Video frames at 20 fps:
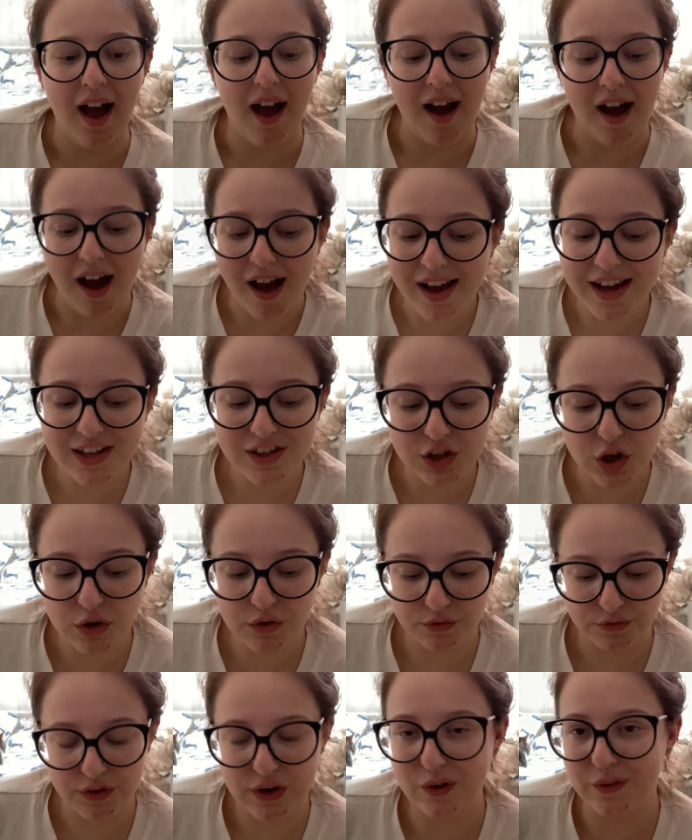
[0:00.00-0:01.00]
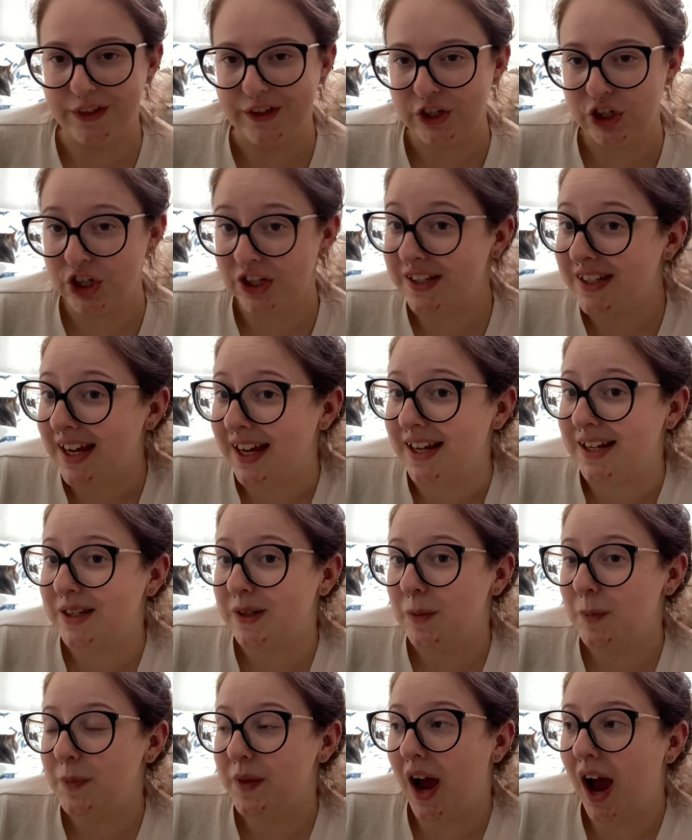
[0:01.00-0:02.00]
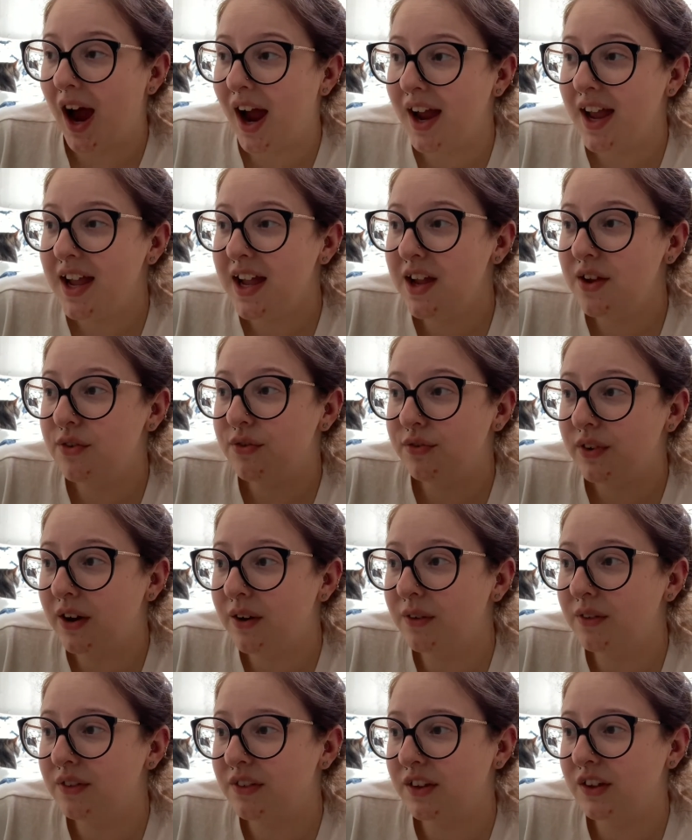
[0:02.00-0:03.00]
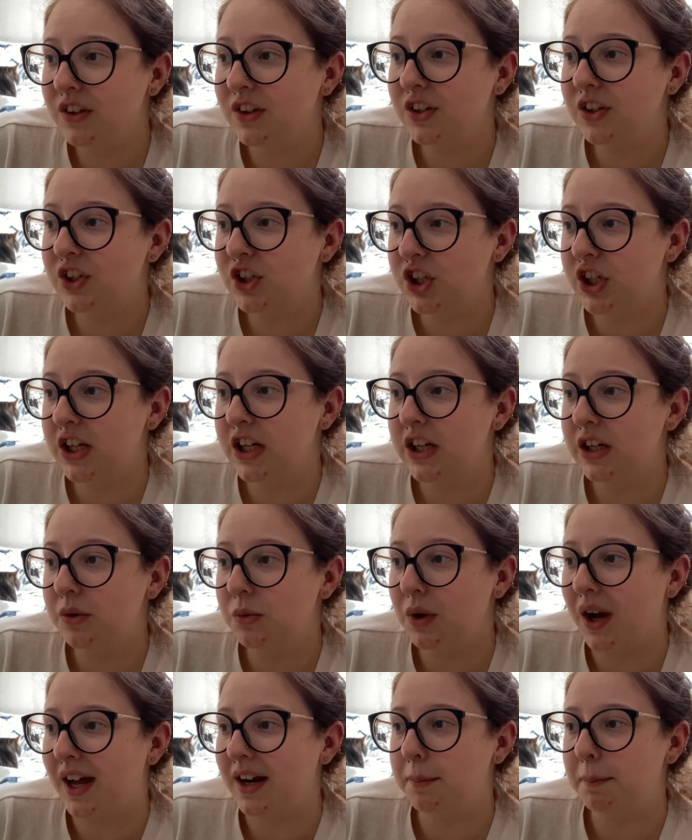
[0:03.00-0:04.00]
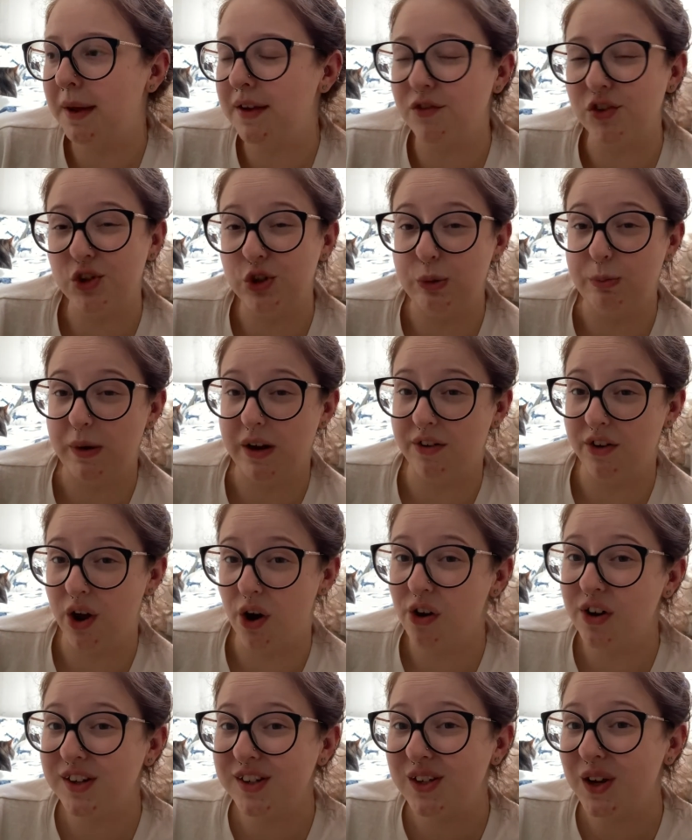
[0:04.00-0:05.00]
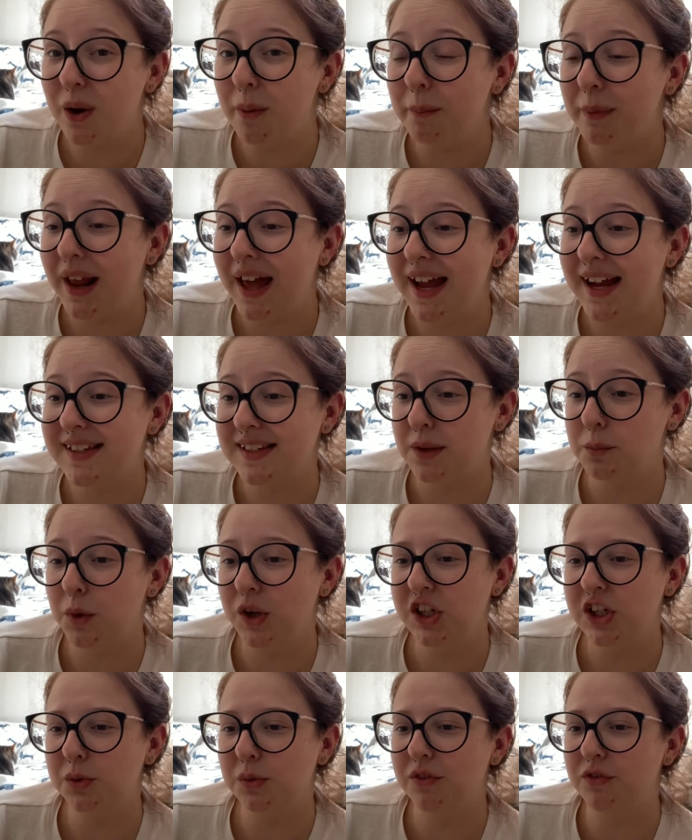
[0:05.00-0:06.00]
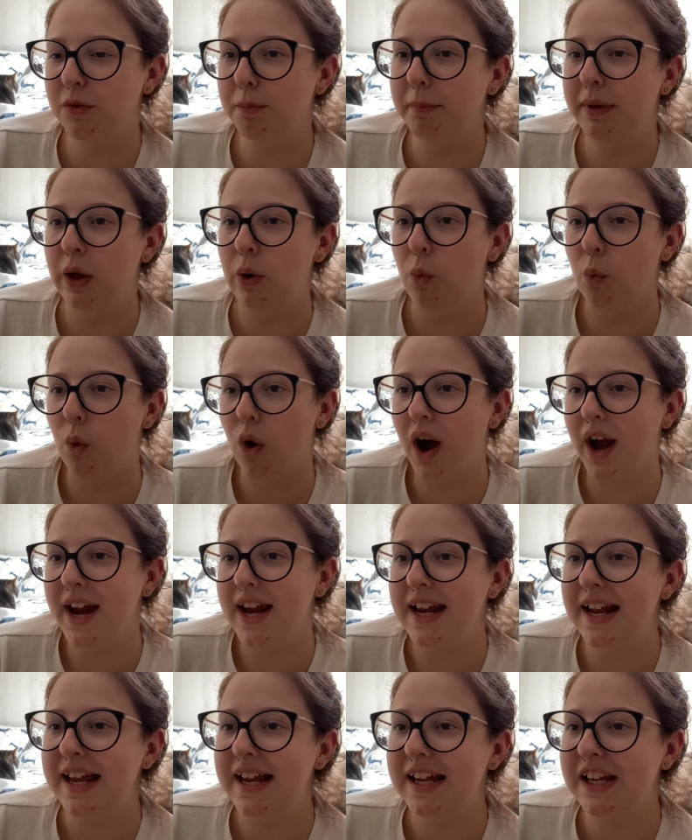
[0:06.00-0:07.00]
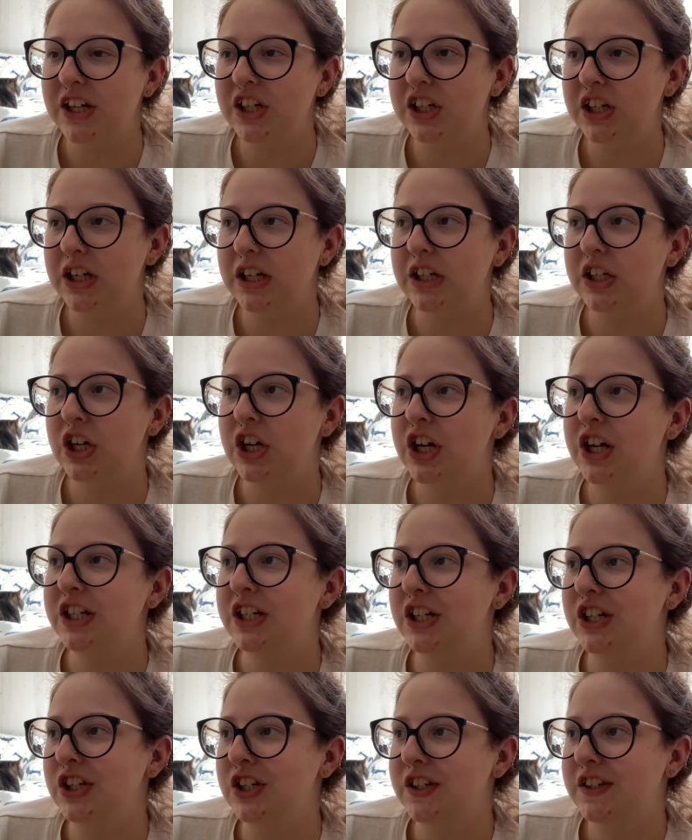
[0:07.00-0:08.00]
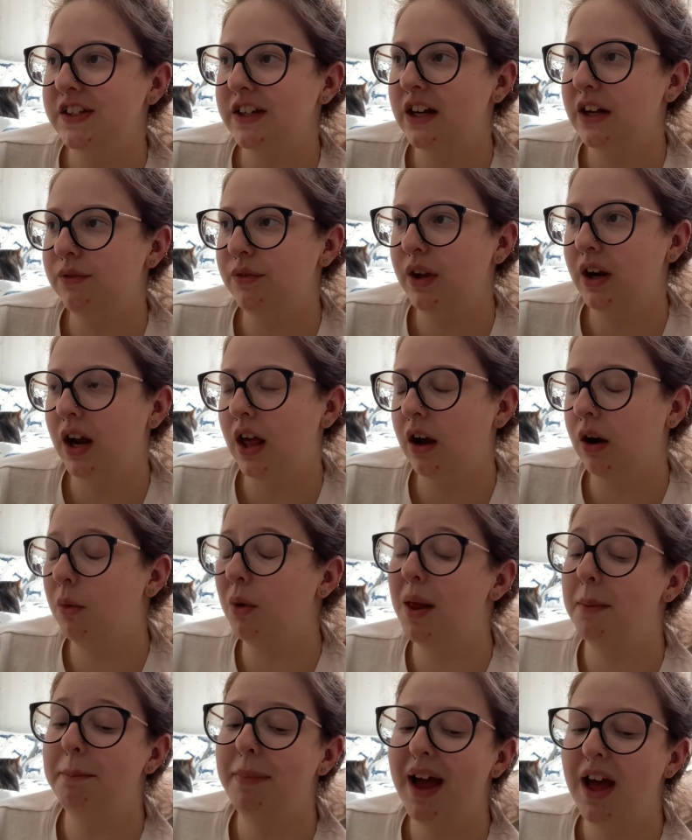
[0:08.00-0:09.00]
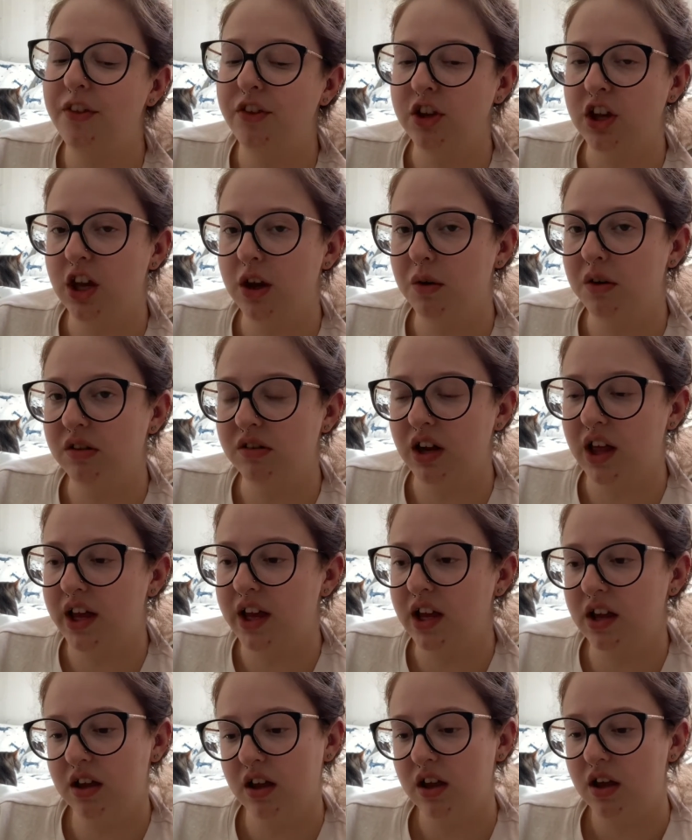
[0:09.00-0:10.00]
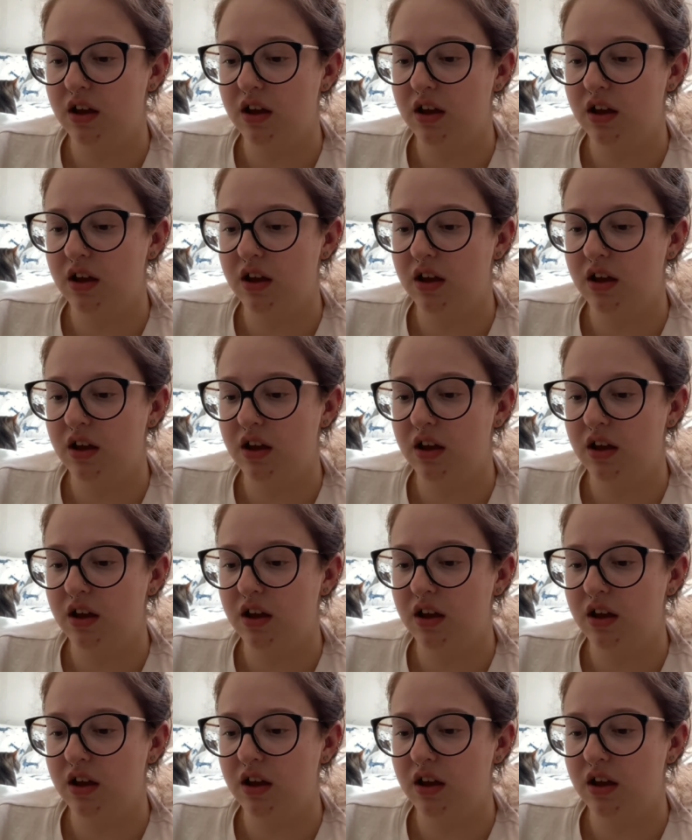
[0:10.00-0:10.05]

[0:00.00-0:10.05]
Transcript: I don't feel that she did. I felt that she had a bit of a superiority complex, and when she went from being whiny, she turned into suddenly feeling like, oh well, I'm better than you, and like,